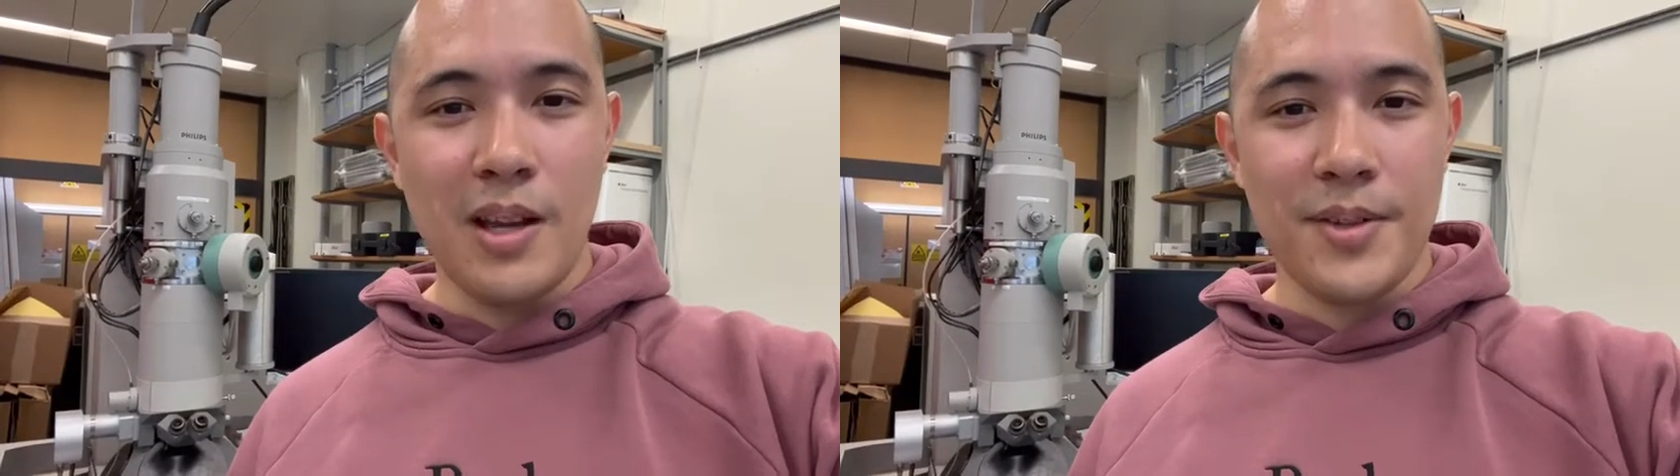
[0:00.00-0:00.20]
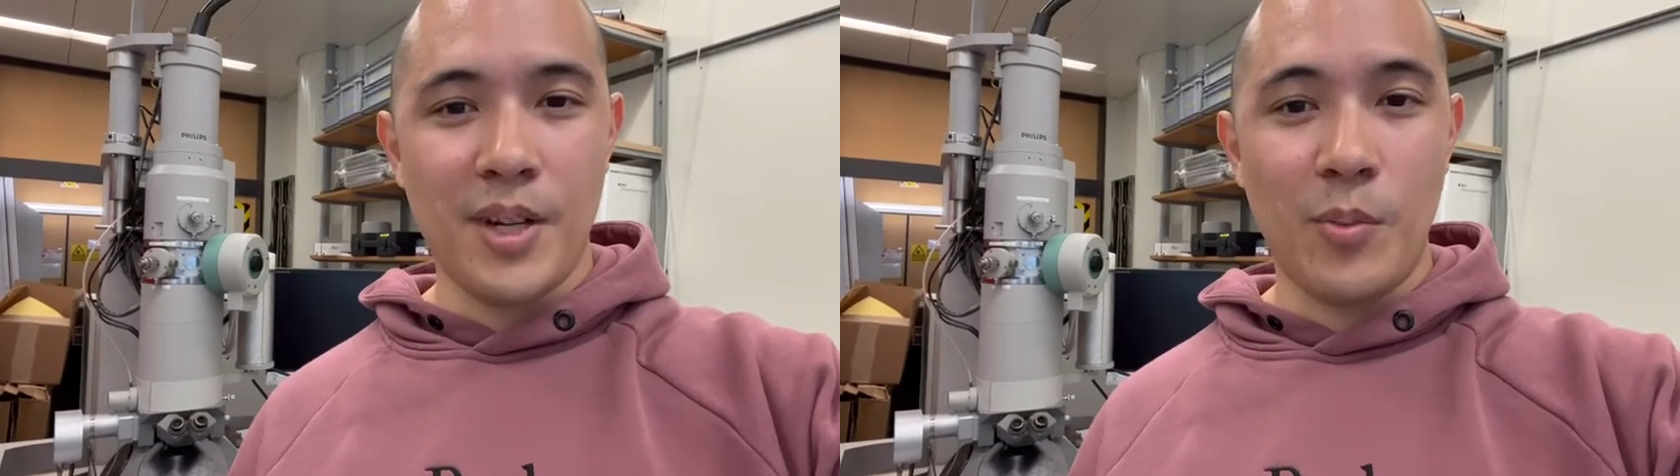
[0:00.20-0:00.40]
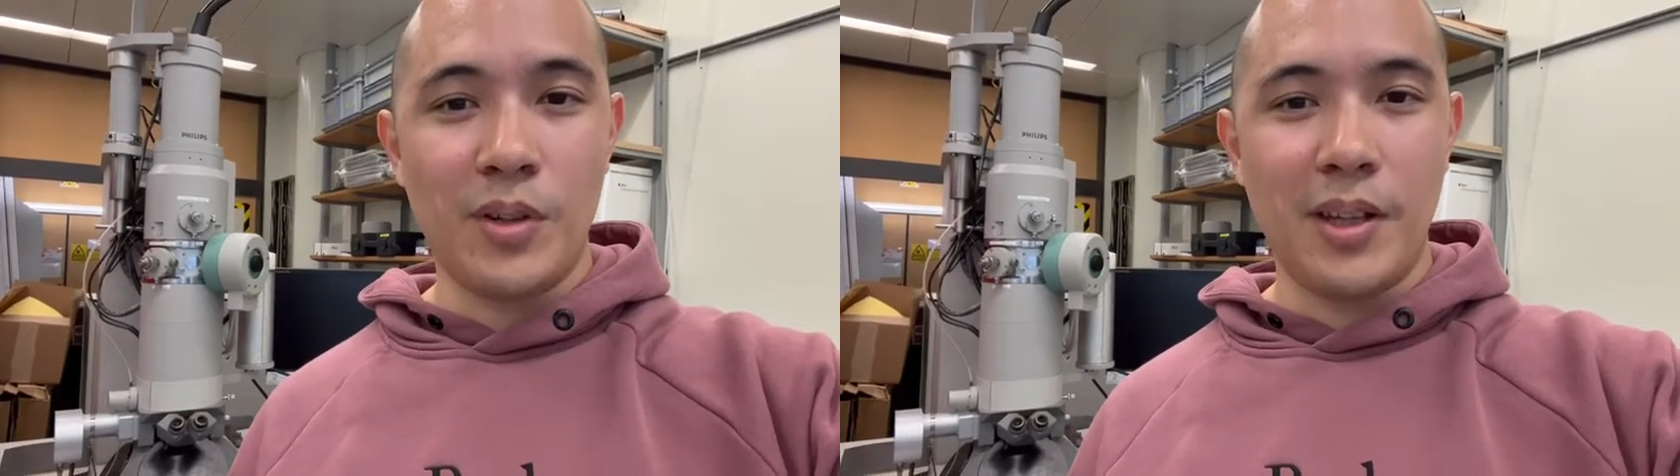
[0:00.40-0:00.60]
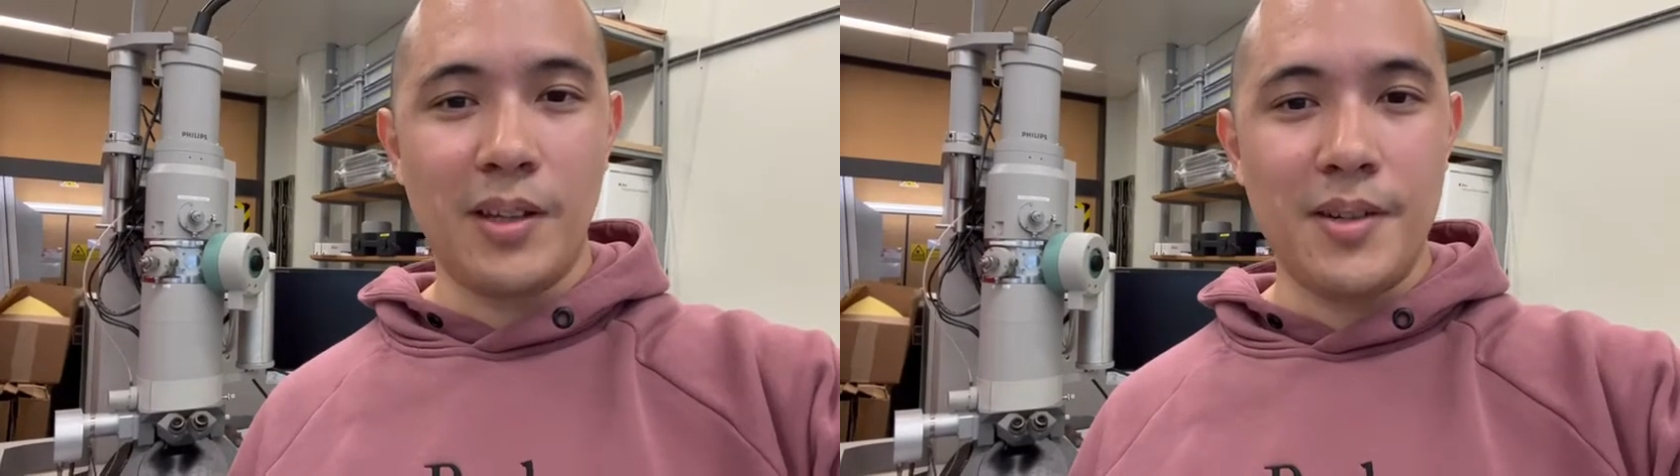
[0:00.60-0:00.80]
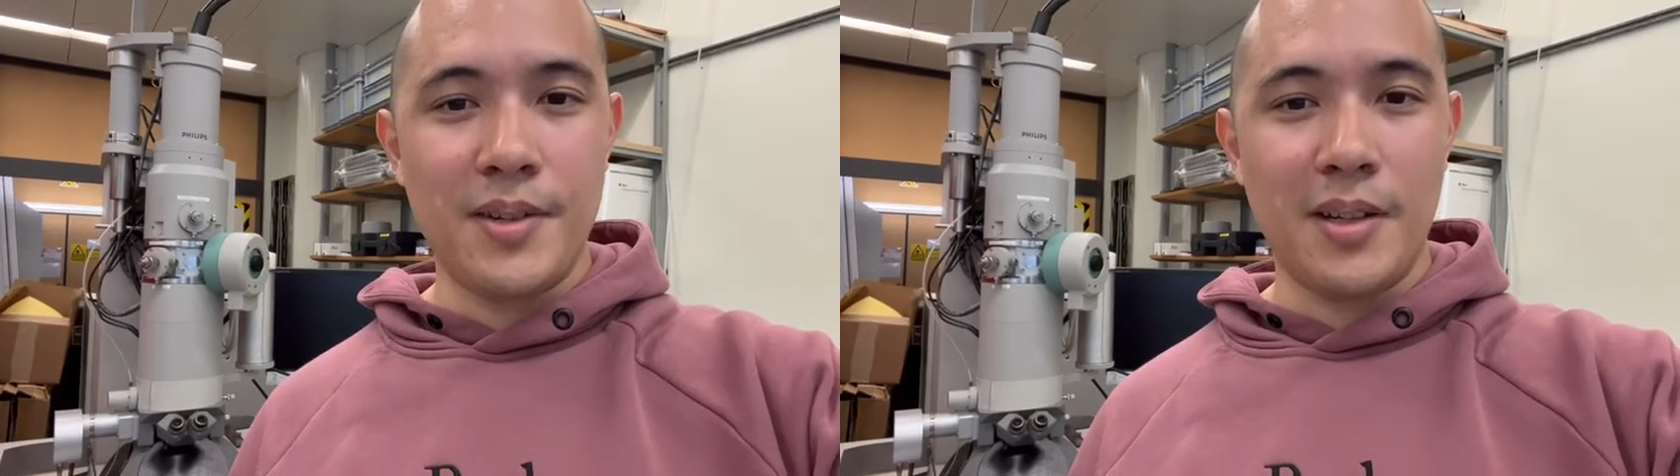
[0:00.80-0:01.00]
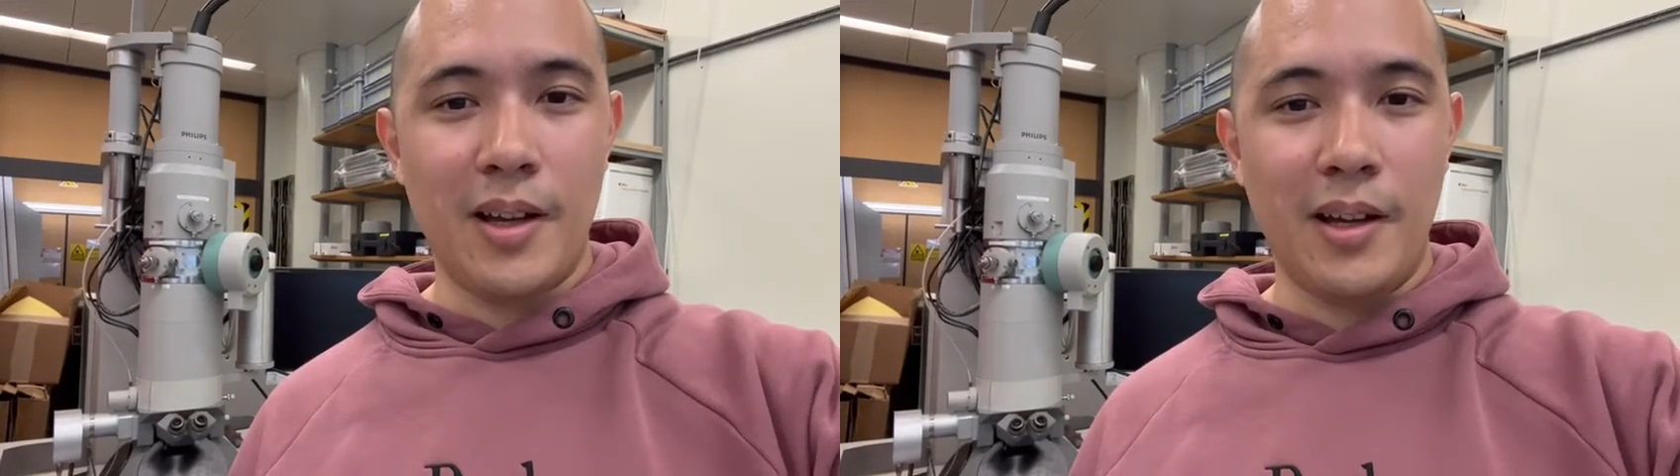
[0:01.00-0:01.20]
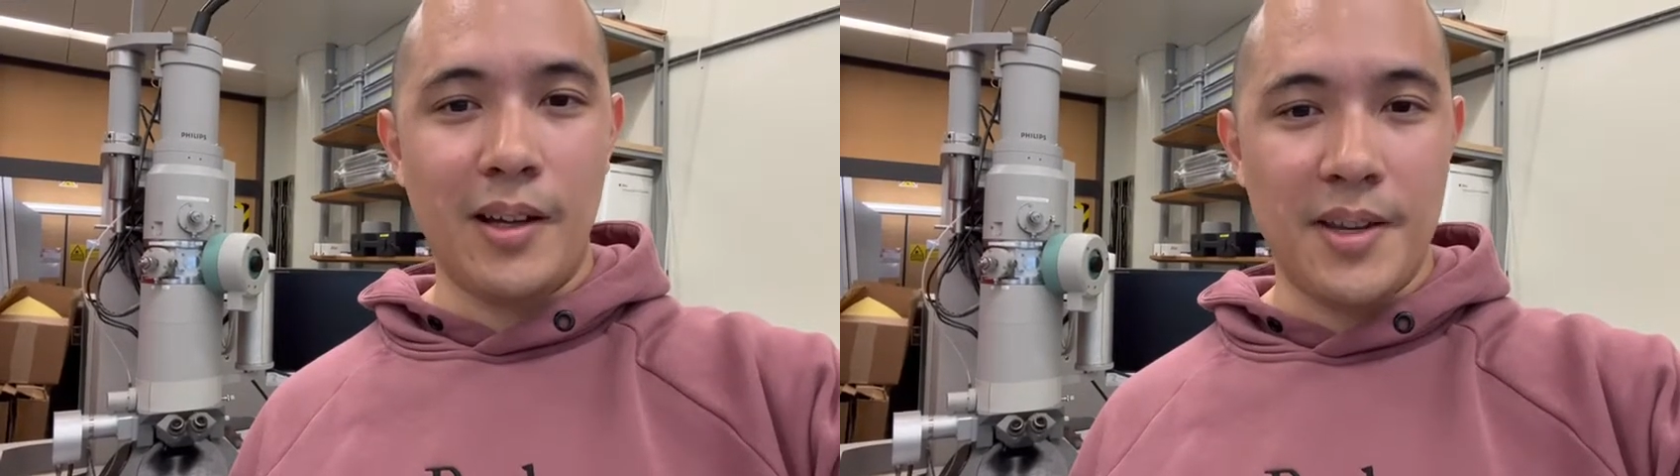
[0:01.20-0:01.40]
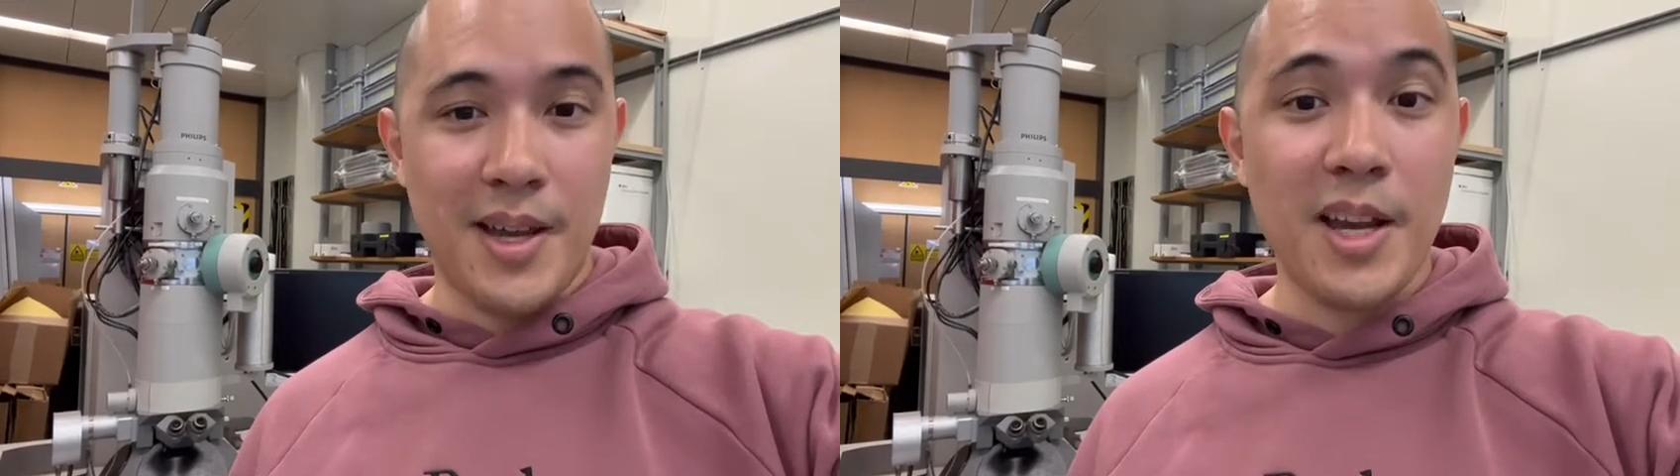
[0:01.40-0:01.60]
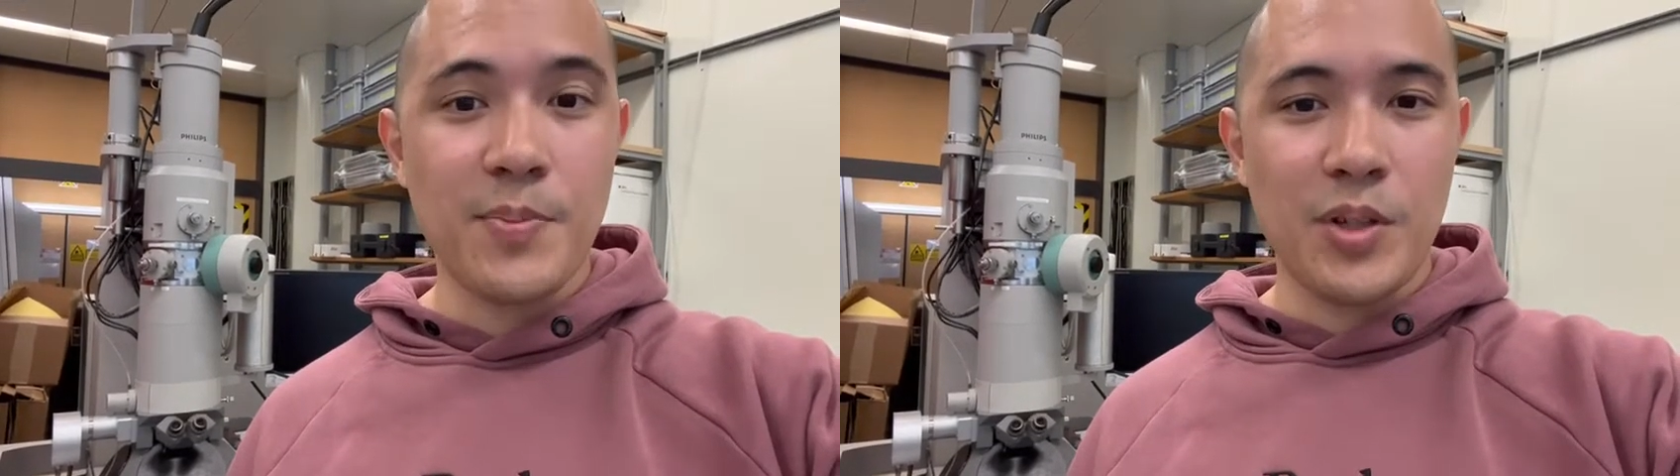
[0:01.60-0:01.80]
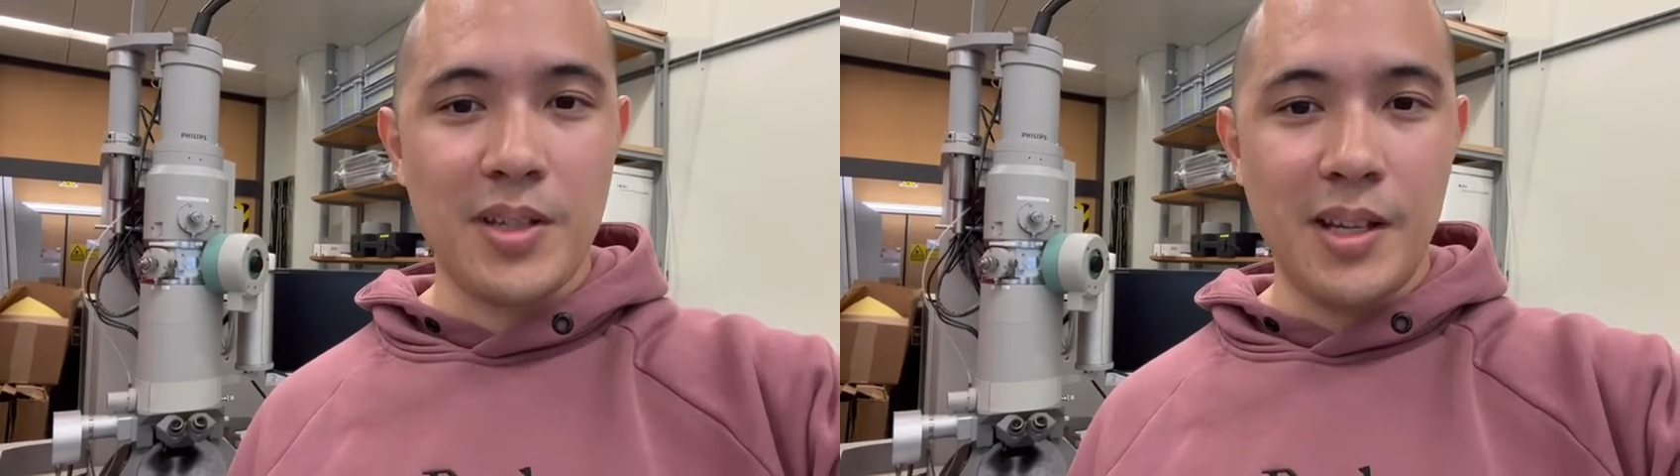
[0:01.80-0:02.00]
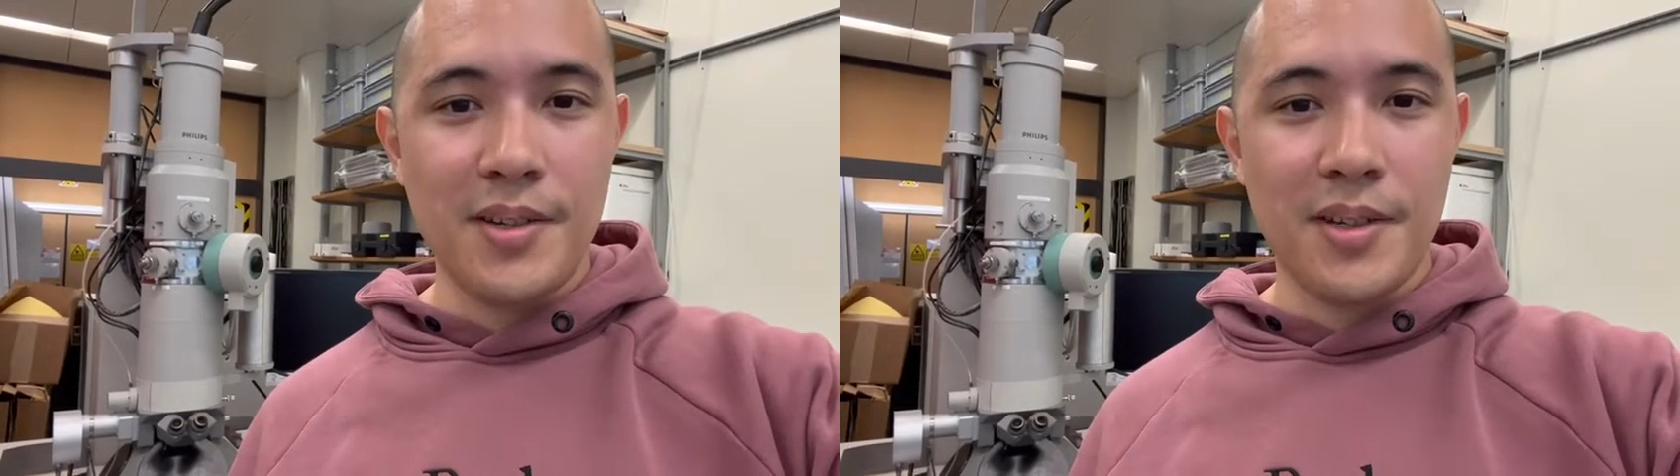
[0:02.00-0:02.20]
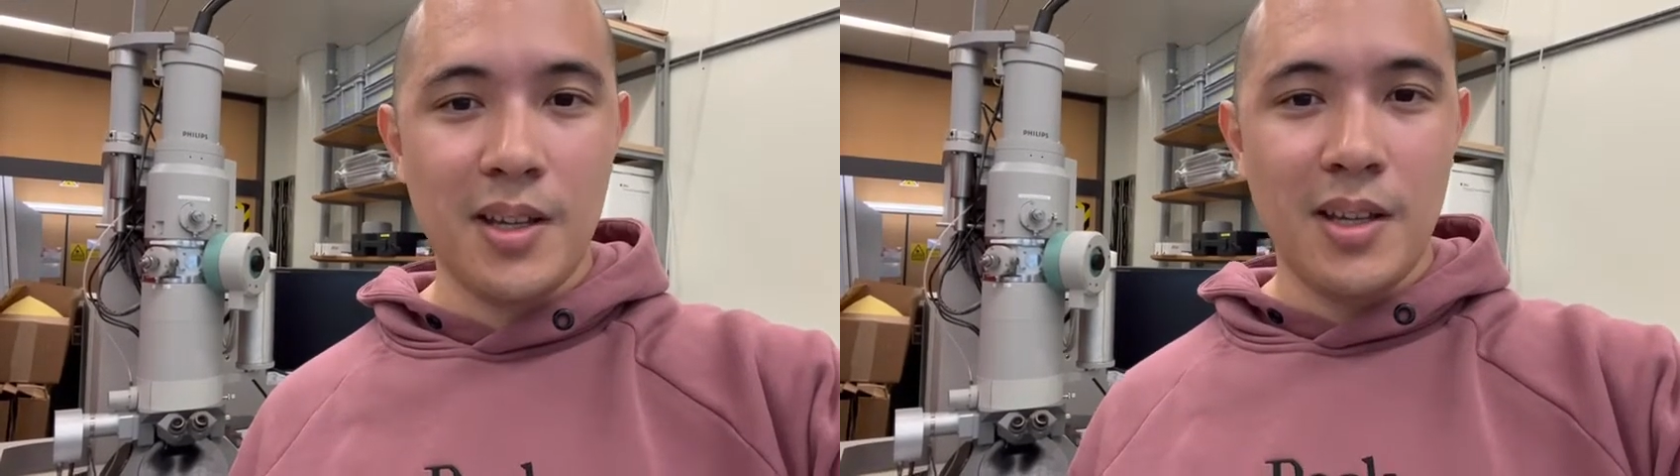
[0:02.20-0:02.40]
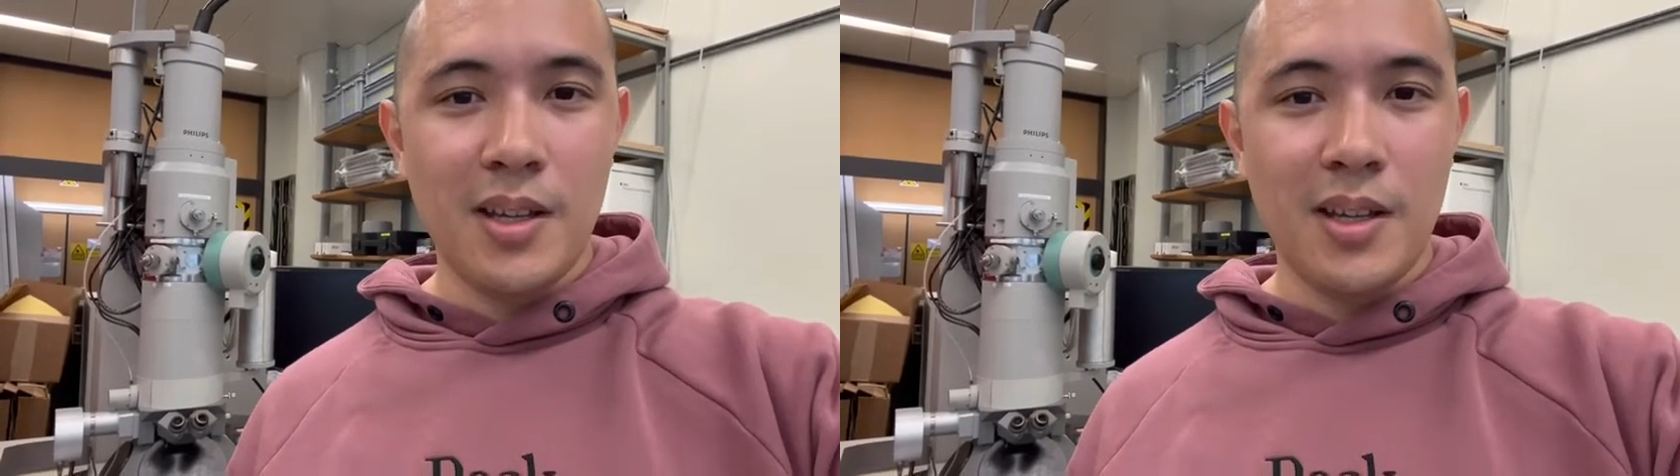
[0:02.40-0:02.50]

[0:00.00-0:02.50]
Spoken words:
someone that has expertise